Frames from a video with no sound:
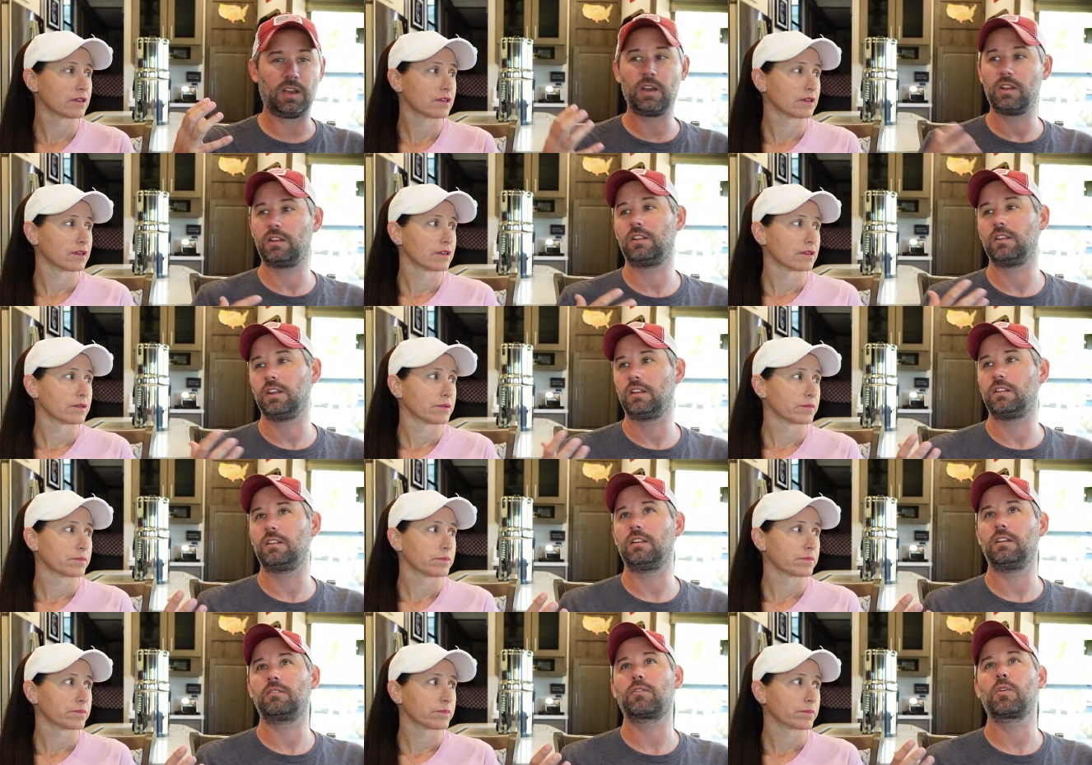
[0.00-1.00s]
Speaker 1: it
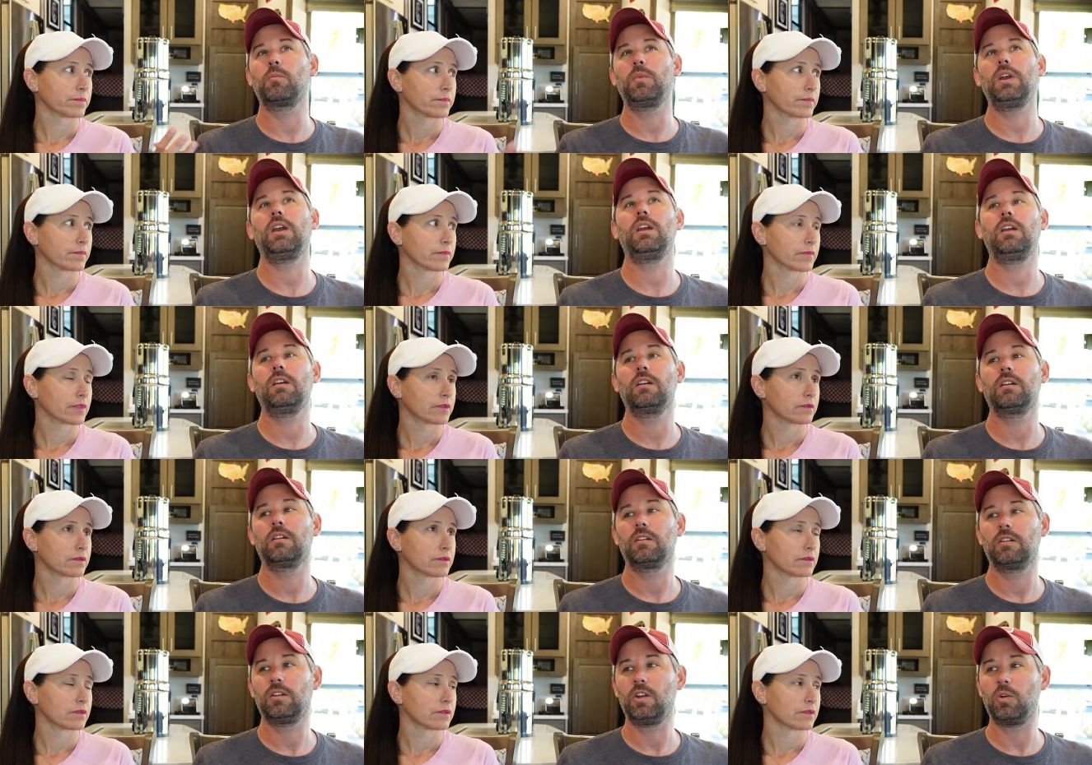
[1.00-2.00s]
for me,
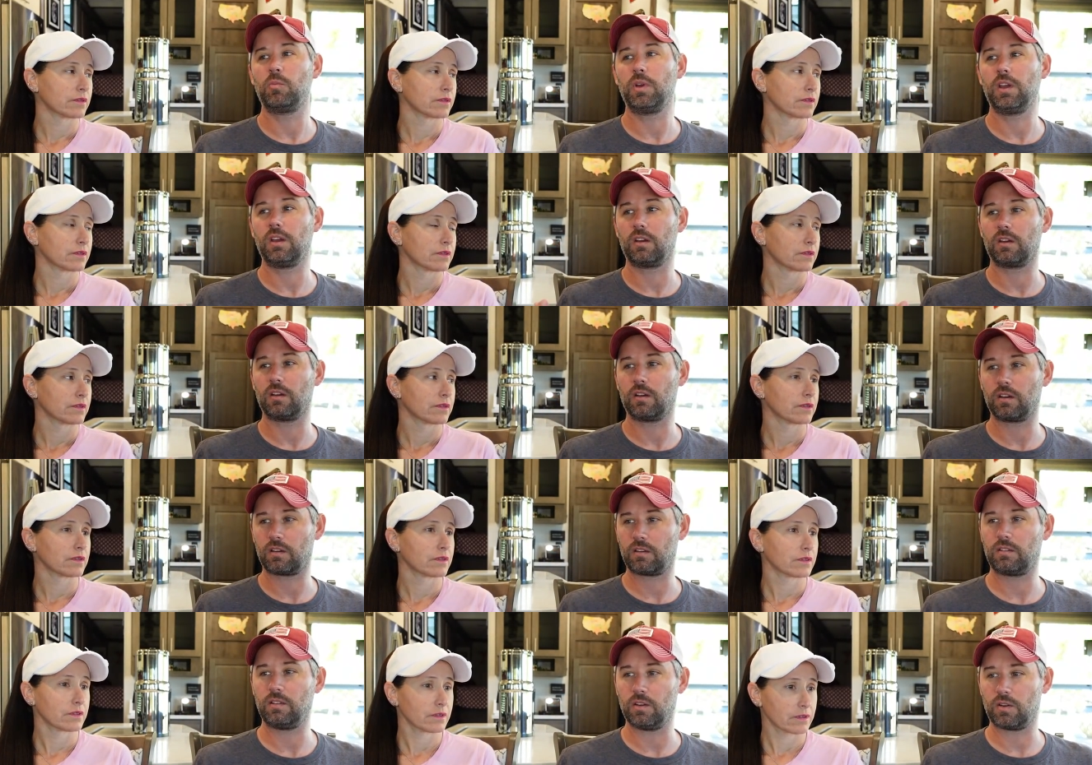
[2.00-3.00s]
you know, being
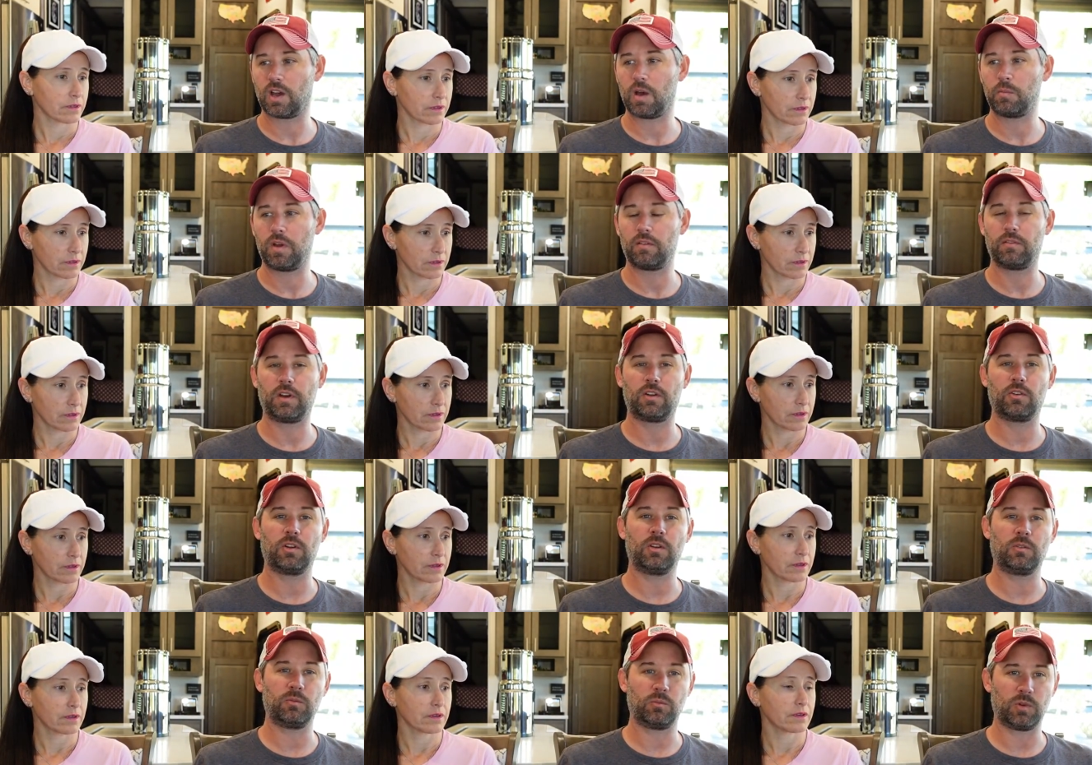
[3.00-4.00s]
a combat
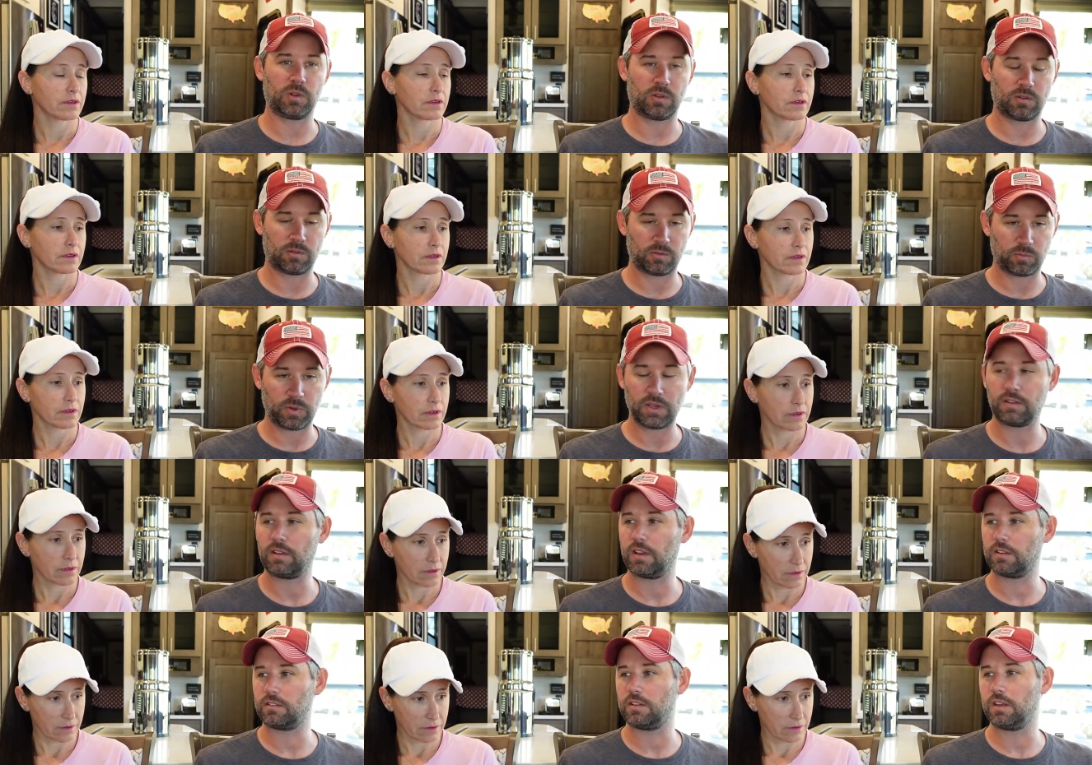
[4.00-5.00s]
veteran with
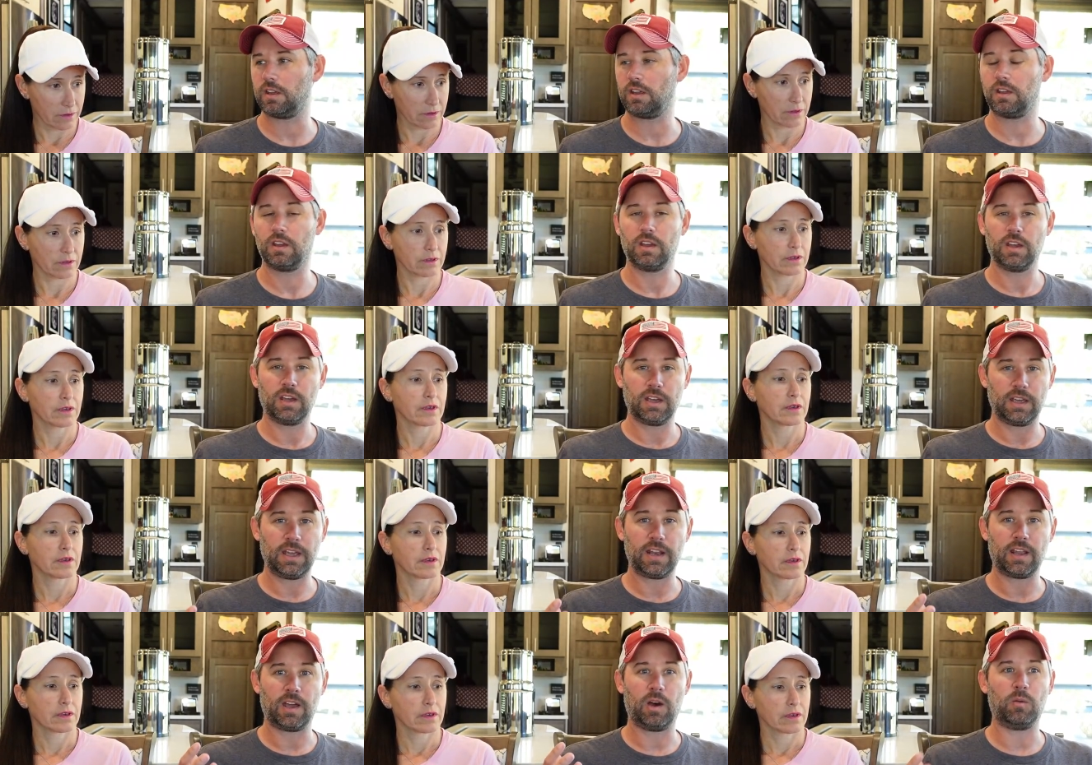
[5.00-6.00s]
PTSD,
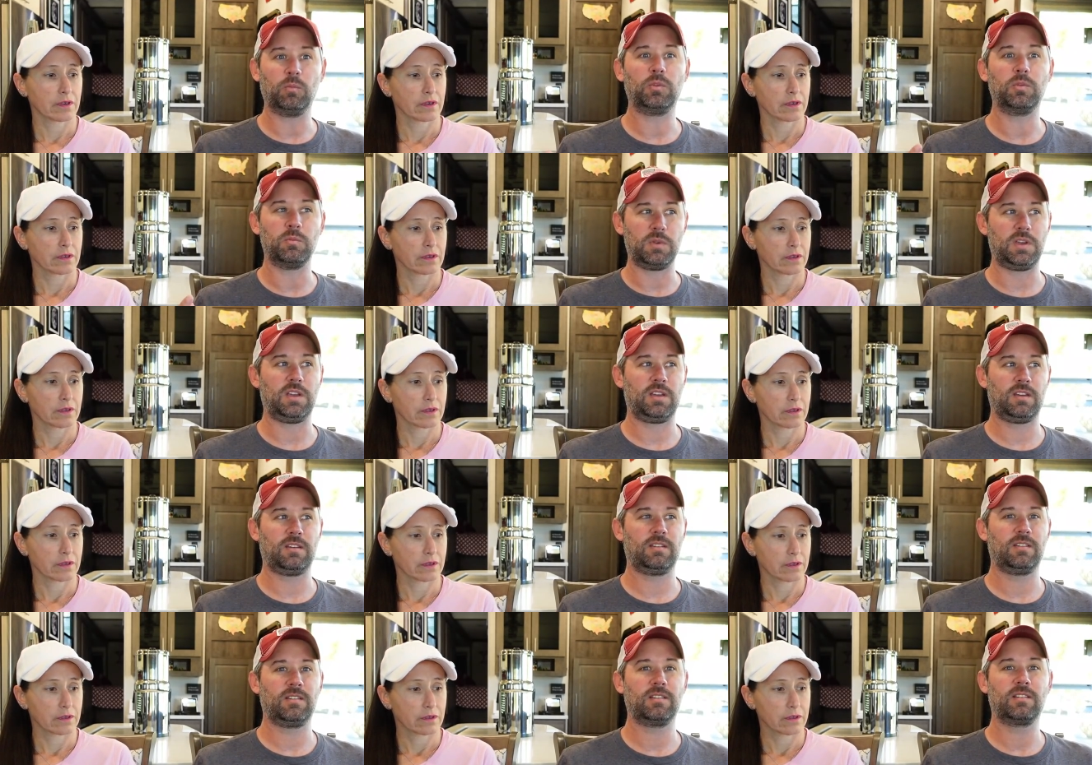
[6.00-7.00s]
it helped me.
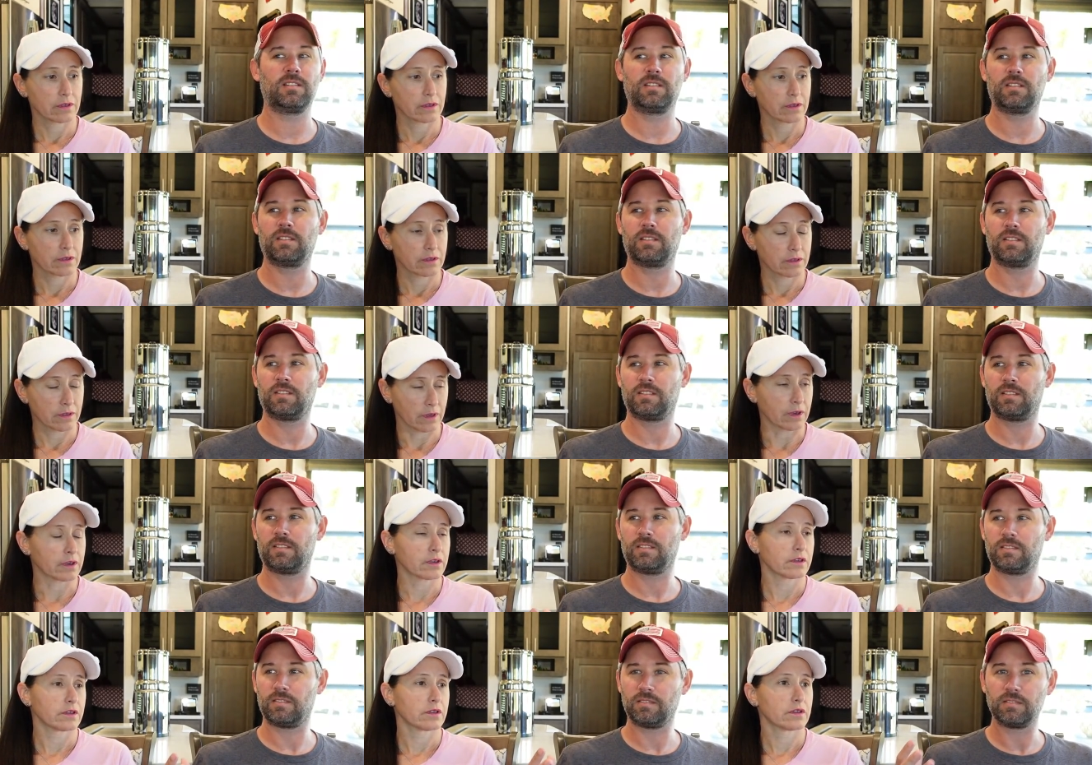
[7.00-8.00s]
Yeah.
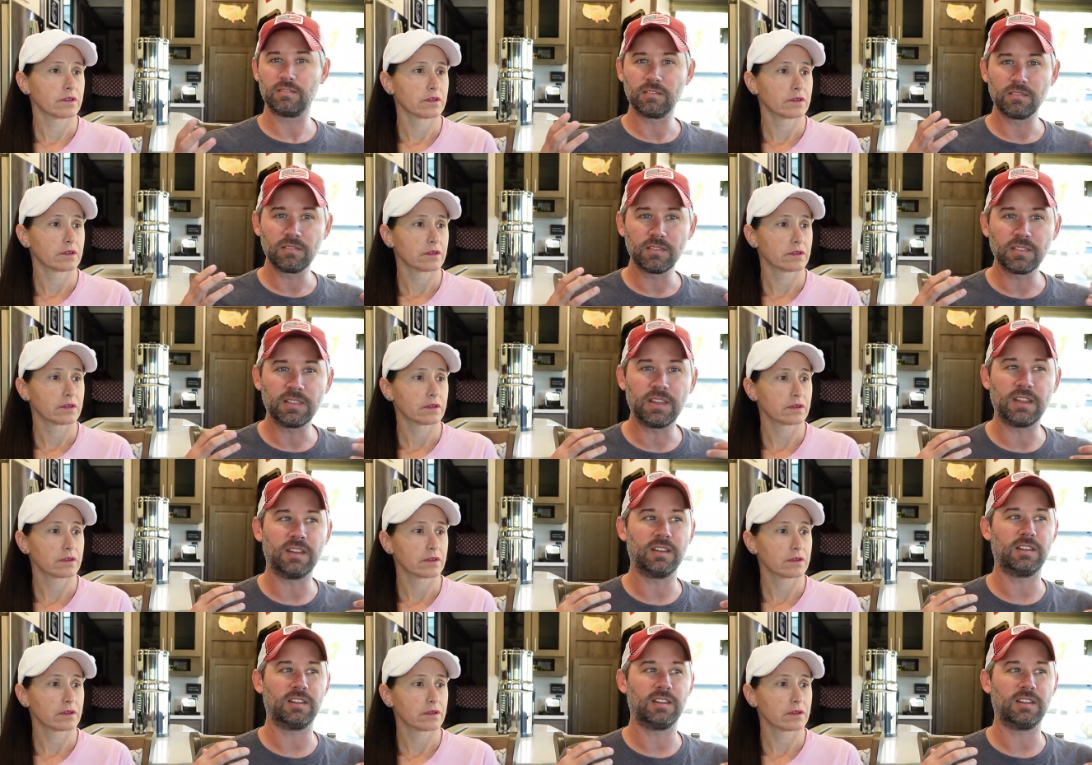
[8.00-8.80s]
You